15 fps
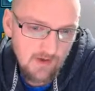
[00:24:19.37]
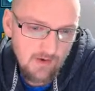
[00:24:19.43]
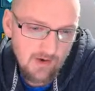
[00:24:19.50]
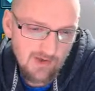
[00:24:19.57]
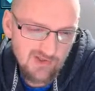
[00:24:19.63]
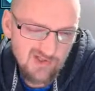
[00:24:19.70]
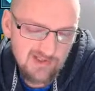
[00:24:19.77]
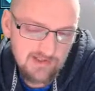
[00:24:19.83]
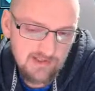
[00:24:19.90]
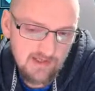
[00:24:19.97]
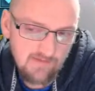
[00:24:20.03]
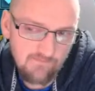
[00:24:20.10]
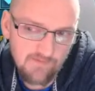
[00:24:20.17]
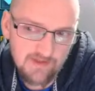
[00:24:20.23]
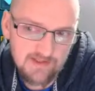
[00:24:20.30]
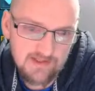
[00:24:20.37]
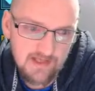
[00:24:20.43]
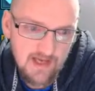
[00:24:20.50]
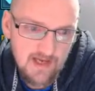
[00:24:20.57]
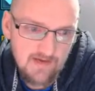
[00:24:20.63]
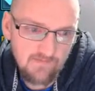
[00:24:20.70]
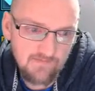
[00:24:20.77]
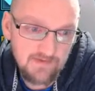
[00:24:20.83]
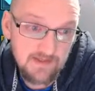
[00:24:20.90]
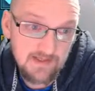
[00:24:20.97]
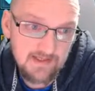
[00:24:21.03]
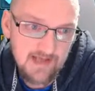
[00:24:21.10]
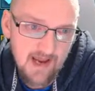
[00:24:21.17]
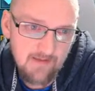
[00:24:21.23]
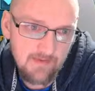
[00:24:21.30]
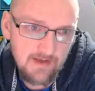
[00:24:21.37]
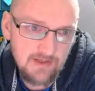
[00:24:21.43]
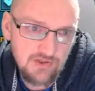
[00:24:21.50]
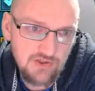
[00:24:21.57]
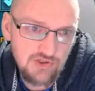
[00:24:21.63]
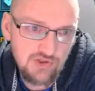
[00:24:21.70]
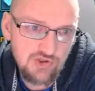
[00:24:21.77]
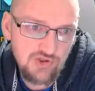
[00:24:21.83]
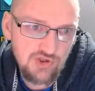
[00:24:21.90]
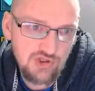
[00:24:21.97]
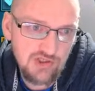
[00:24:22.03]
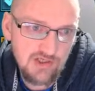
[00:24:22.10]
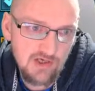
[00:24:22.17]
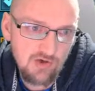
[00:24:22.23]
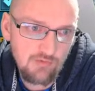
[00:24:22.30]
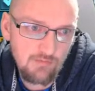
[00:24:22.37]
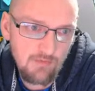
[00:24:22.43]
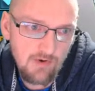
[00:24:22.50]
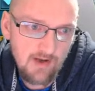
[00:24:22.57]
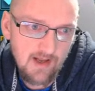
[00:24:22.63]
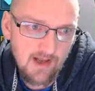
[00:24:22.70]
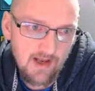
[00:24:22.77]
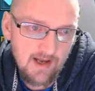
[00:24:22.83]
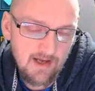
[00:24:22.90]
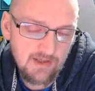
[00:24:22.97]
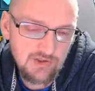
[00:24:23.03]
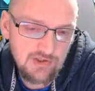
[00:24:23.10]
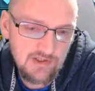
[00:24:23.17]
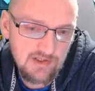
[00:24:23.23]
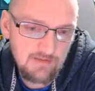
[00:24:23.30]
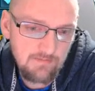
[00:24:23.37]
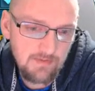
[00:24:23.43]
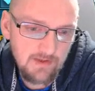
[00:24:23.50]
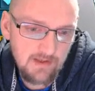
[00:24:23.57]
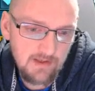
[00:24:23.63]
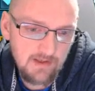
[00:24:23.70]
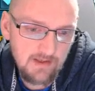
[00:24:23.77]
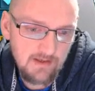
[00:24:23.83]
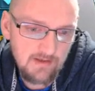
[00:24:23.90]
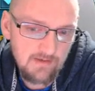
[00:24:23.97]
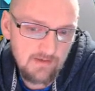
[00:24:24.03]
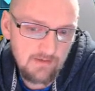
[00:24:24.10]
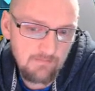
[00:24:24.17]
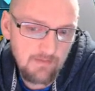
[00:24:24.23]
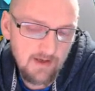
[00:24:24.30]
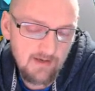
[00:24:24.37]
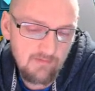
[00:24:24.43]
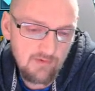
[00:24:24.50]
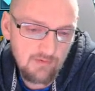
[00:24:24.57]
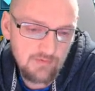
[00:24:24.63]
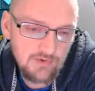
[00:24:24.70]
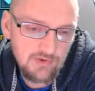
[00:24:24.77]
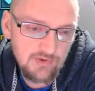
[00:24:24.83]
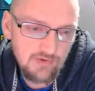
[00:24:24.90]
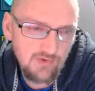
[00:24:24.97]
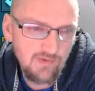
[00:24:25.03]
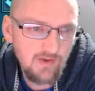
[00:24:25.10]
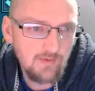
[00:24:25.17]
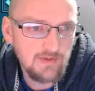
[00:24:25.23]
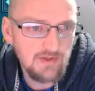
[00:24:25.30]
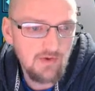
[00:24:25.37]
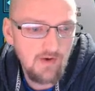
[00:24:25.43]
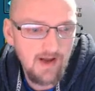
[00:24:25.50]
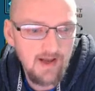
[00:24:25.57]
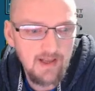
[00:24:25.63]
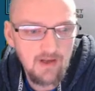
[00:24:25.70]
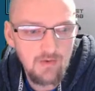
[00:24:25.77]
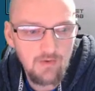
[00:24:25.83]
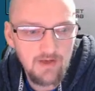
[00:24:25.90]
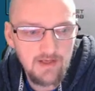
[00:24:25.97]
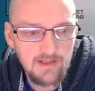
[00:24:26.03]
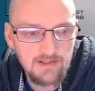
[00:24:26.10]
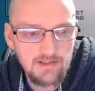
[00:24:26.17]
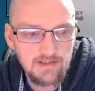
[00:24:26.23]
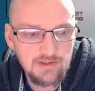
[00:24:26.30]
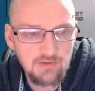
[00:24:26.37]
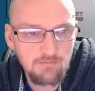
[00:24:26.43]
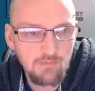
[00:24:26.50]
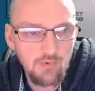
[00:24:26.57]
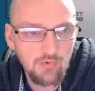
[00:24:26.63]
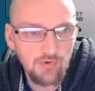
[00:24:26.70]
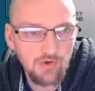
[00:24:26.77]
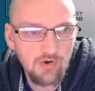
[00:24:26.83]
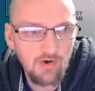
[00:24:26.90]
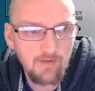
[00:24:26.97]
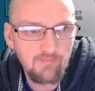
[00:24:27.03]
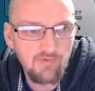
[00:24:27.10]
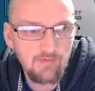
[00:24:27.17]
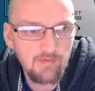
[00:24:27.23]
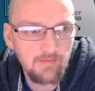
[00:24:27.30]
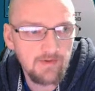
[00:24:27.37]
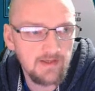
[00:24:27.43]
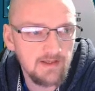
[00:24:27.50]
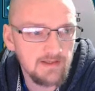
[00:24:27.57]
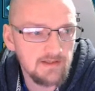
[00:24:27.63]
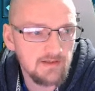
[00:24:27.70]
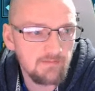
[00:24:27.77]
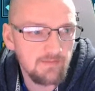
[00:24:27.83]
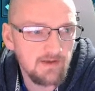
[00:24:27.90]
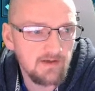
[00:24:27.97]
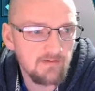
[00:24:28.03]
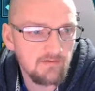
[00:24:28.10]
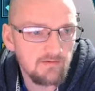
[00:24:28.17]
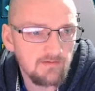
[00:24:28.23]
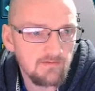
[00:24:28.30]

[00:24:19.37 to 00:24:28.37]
I just think for the sake of damage, Geo might actually be the better option. Although it's not AoE, is it? So Mordecai probably is the better